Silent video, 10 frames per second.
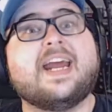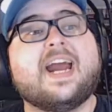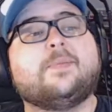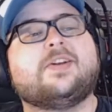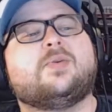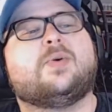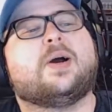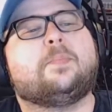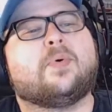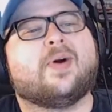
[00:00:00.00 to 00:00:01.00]
I'll be doing a
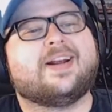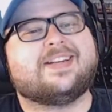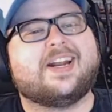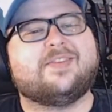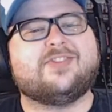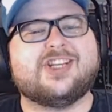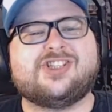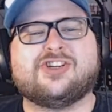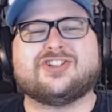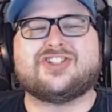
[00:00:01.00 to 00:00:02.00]
breakdown of this
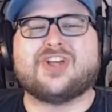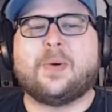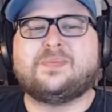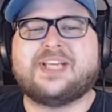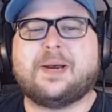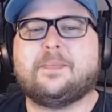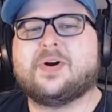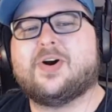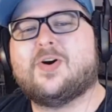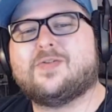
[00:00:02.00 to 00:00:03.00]
year's
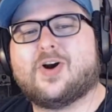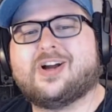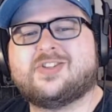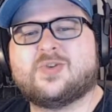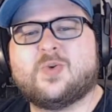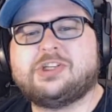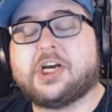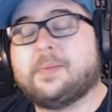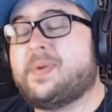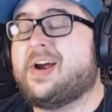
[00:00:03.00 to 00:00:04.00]
Subtember over on Twitch and
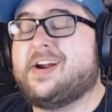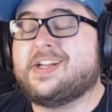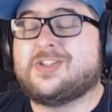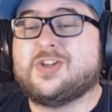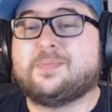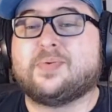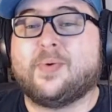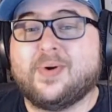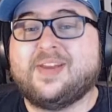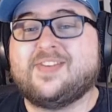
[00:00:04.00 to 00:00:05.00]
comparing it to the
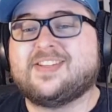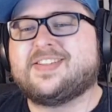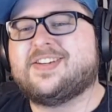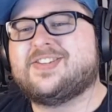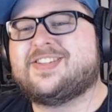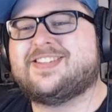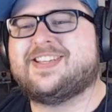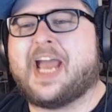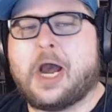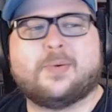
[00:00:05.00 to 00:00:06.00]
previous years to see
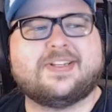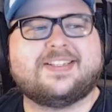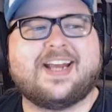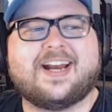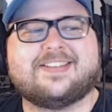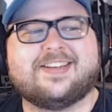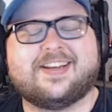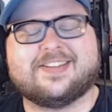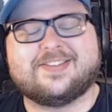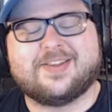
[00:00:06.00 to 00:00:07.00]
how it stacks
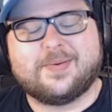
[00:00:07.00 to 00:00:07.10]
against them.